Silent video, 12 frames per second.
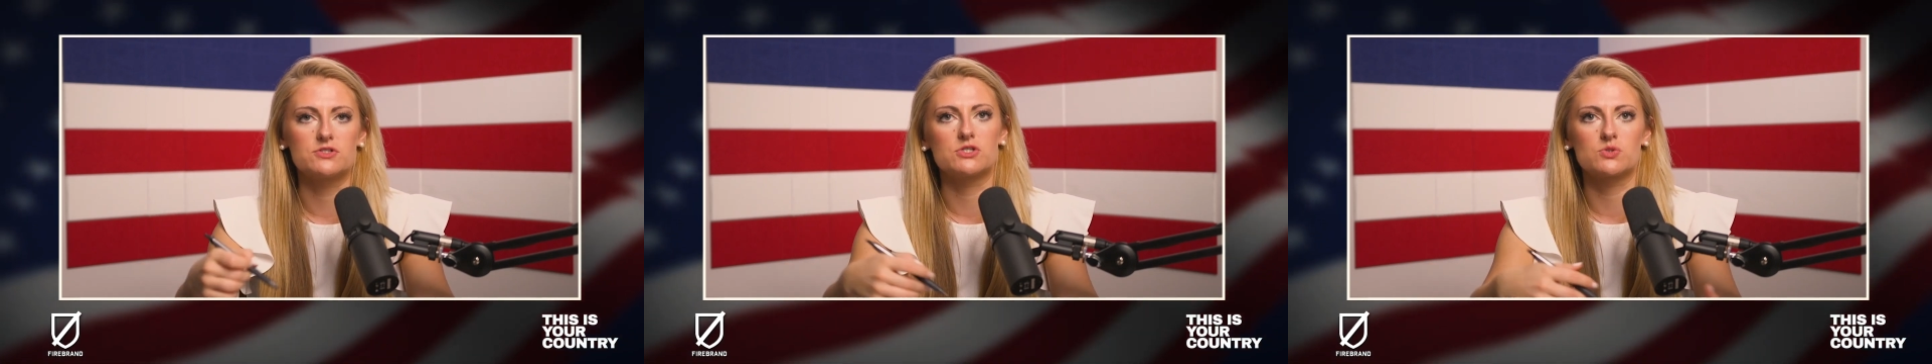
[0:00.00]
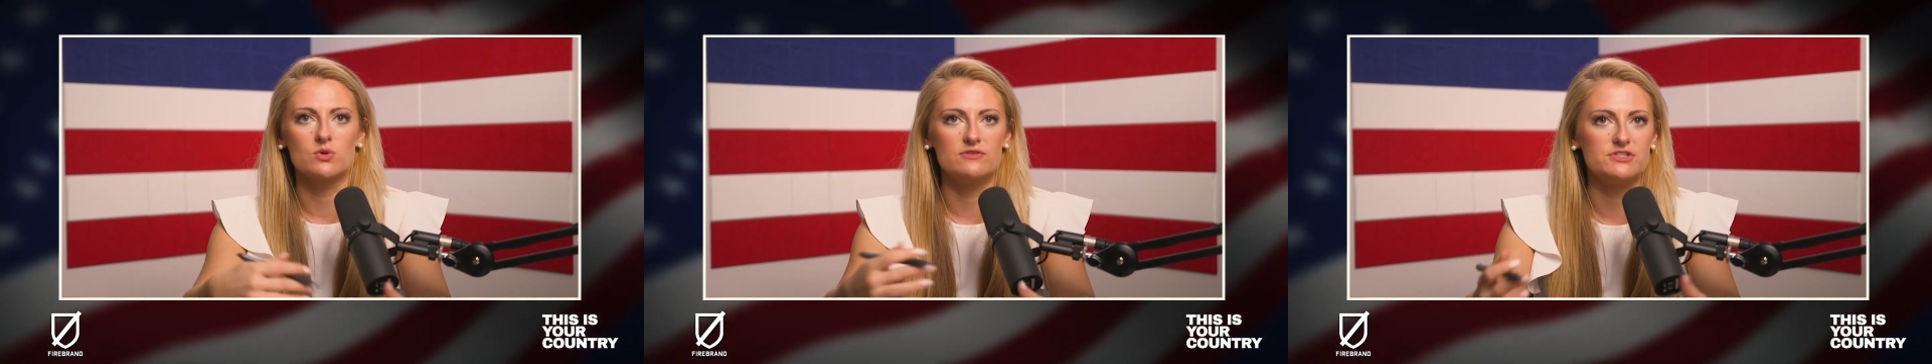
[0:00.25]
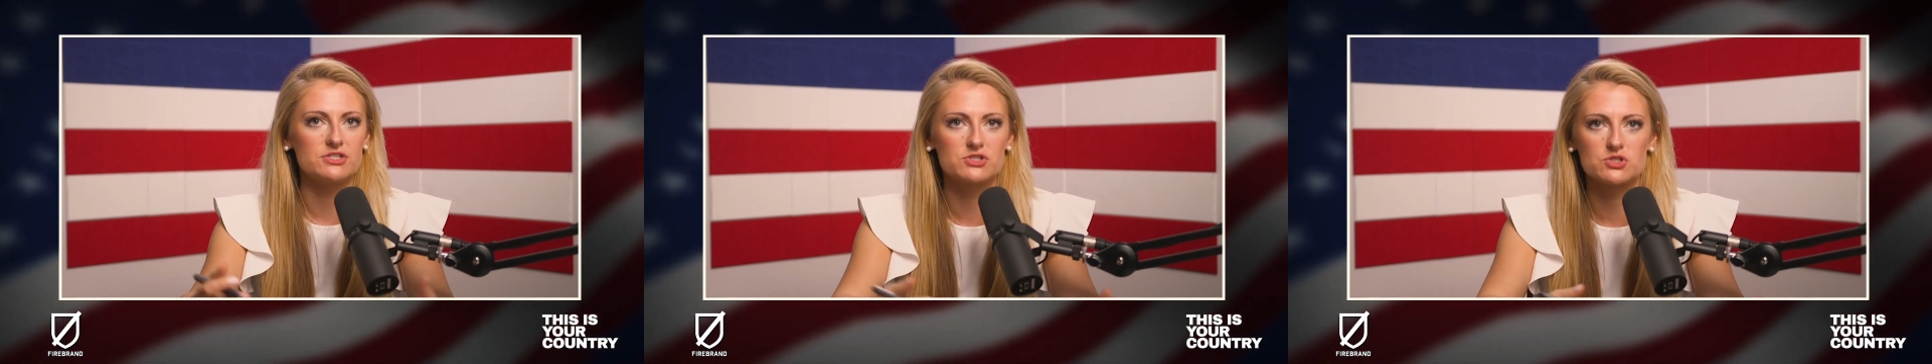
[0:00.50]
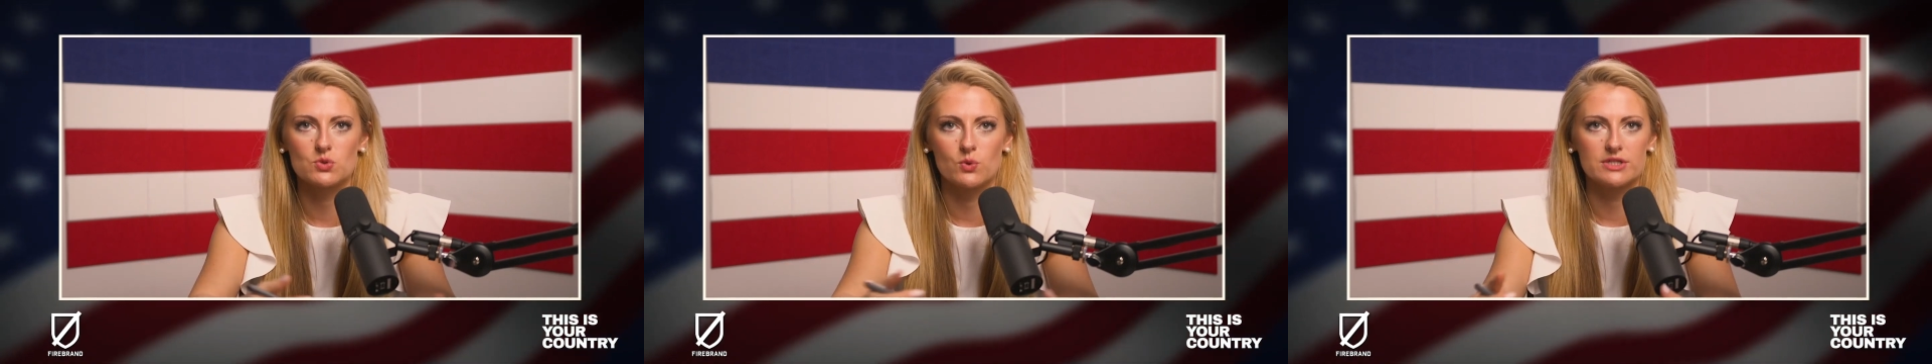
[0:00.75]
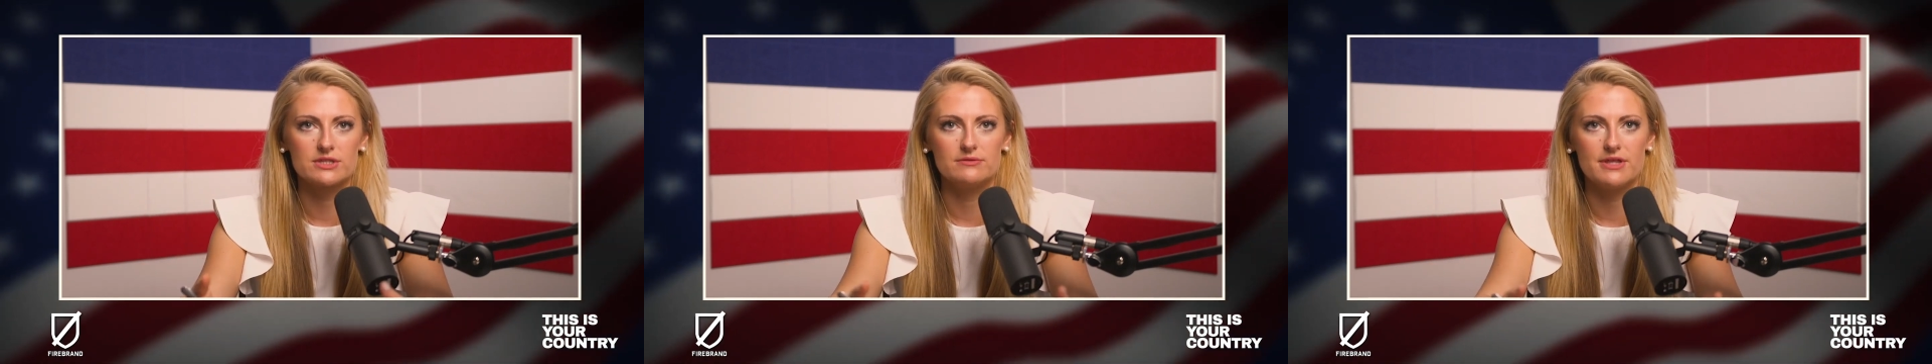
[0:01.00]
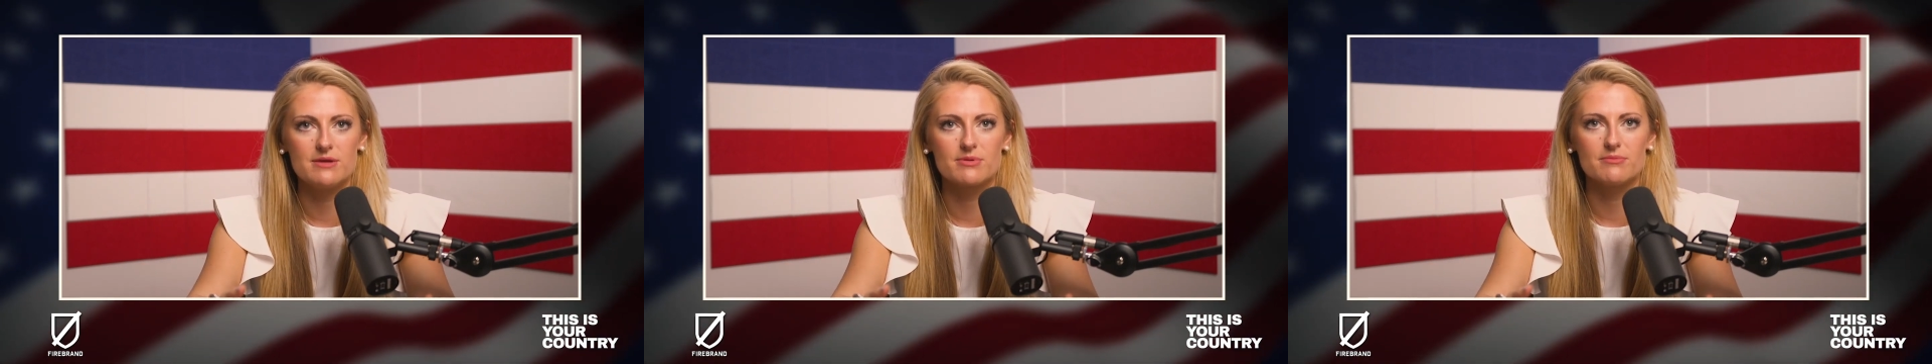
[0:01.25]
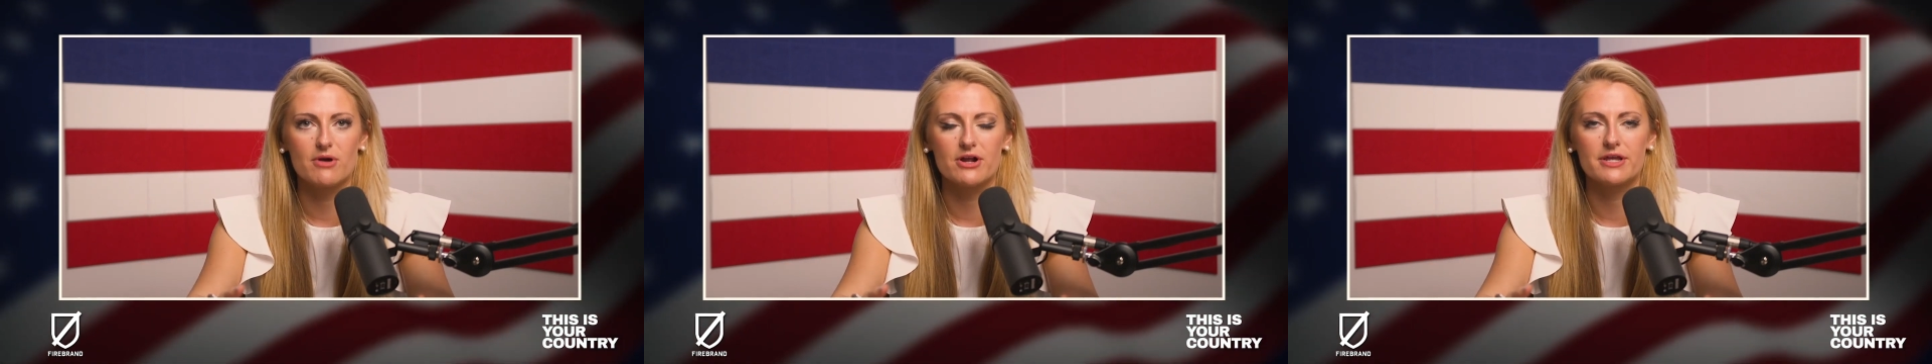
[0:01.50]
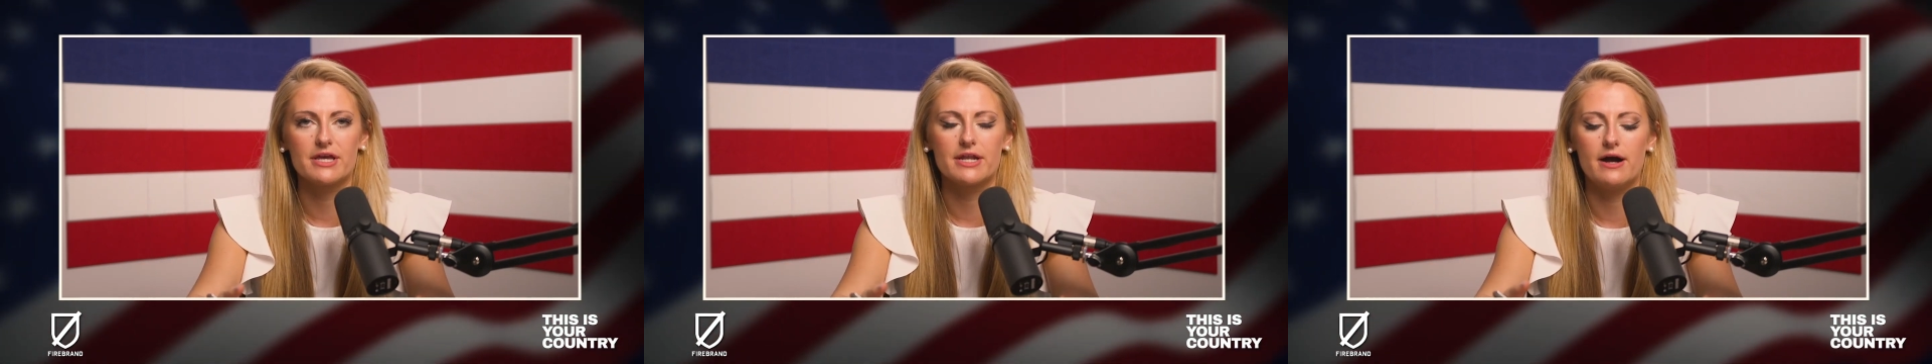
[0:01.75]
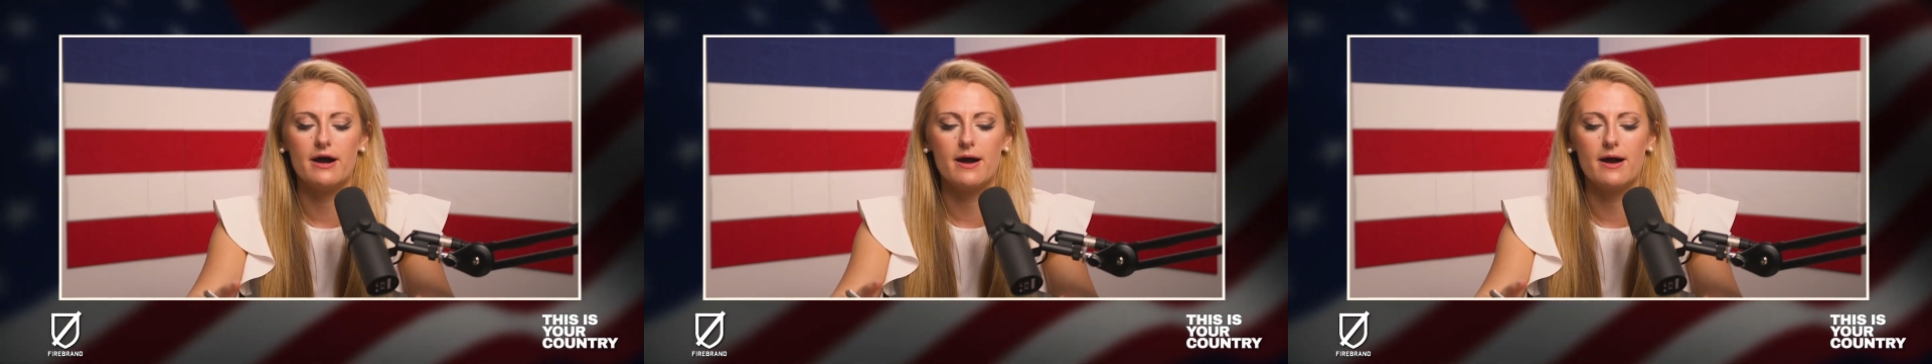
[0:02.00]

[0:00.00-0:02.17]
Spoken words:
to sort of distort the labor market,